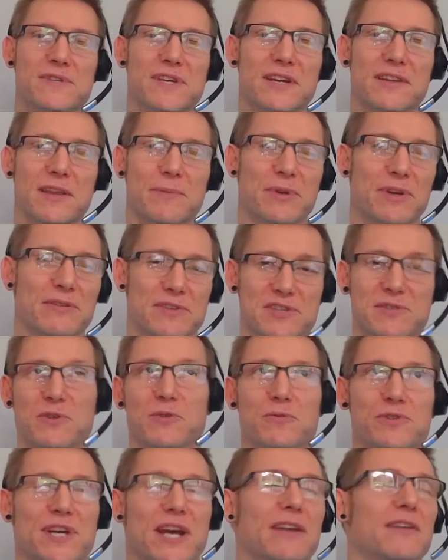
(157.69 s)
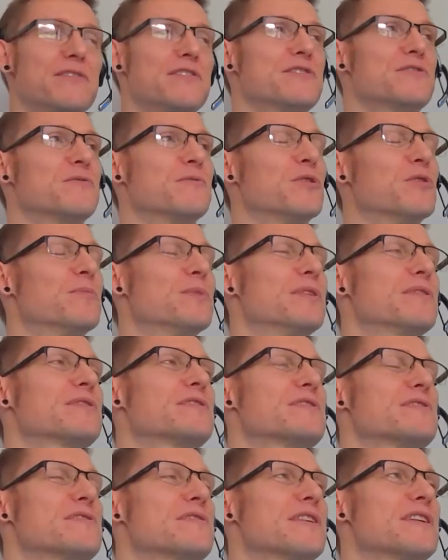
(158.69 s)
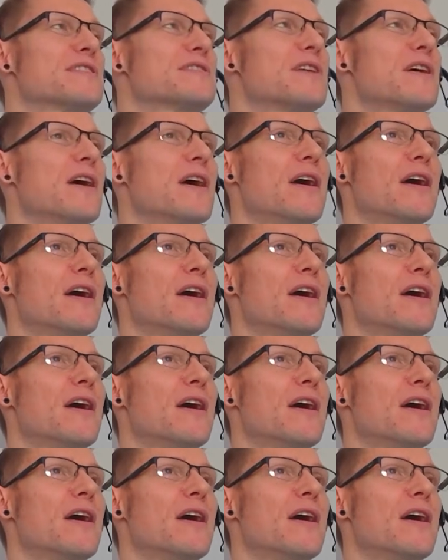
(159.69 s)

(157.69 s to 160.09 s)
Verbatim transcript: They could be just called challenges or, or boxes and things.